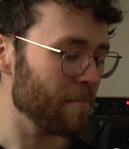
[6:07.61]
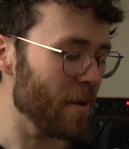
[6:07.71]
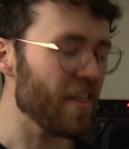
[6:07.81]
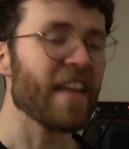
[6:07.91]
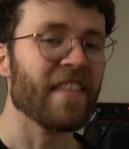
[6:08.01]

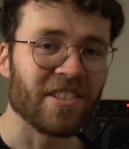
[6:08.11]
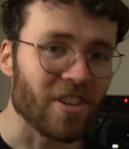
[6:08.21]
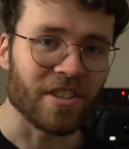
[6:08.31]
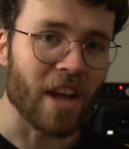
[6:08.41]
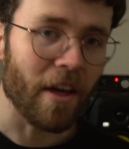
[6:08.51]
but then there's
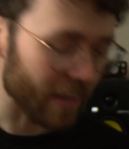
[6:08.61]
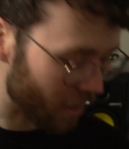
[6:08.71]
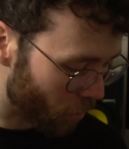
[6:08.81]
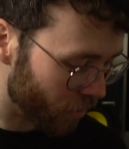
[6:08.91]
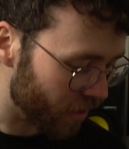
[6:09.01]
just nothing
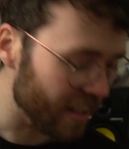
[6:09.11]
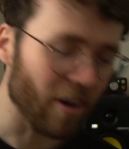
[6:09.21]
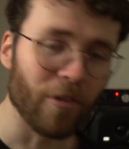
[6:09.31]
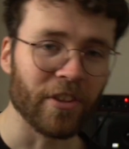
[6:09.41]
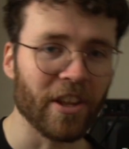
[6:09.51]
on
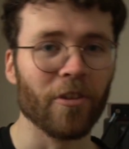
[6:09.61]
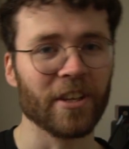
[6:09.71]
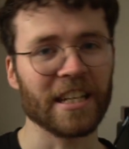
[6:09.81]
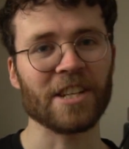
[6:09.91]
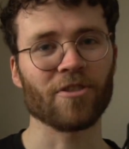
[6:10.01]

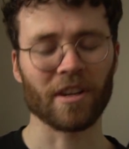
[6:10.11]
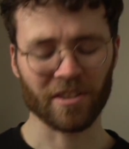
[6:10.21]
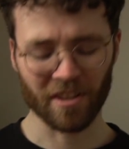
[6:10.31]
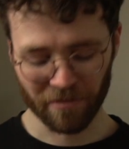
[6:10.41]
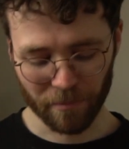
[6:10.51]
the E string.
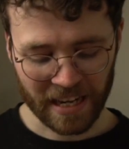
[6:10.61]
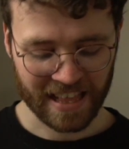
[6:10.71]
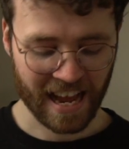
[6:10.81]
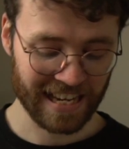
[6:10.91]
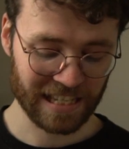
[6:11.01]
So for me,
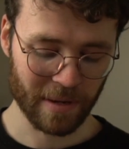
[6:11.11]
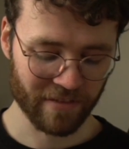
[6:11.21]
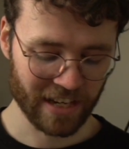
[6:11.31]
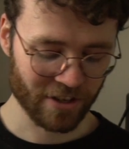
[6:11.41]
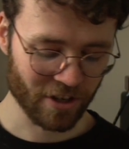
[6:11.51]
that is a bit of
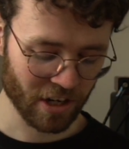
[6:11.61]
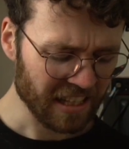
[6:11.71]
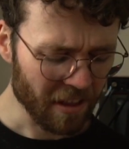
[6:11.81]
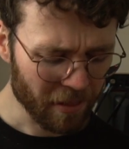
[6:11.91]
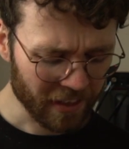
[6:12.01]
an issue.
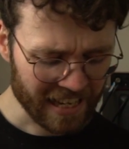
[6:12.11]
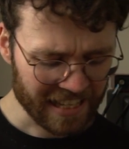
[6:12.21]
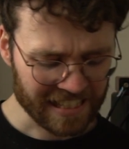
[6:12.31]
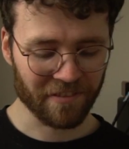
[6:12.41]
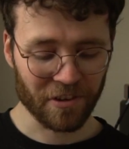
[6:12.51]
The other thing
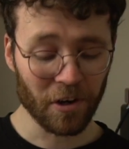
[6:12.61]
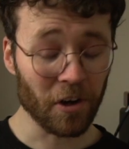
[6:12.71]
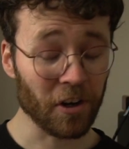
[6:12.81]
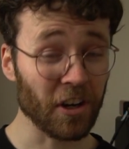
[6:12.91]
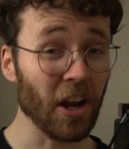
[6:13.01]
is, if you
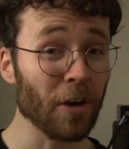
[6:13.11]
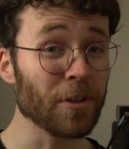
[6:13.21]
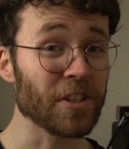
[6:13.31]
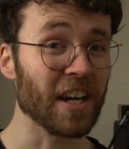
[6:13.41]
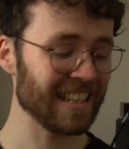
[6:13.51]
look
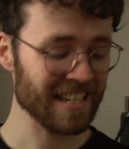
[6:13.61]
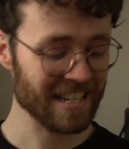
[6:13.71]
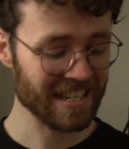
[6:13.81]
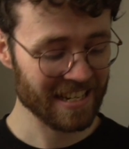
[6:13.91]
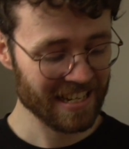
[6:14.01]
closer,
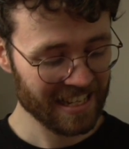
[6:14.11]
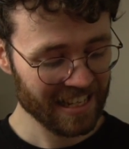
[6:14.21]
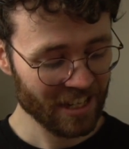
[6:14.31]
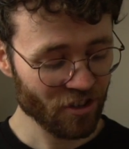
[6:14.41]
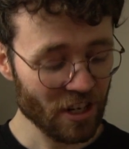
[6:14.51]
the
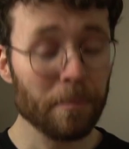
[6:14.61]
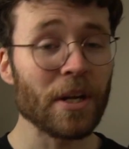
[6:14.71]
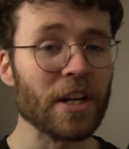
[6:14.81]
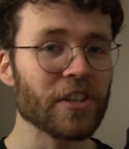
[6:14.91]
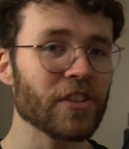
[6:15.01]

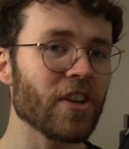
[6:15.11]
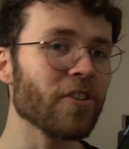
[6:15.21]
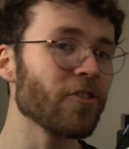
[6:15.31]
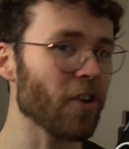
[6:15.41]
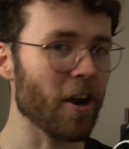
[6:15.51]
cheapness
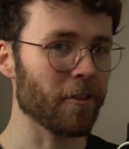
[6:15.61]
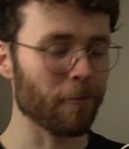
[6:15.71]
does shine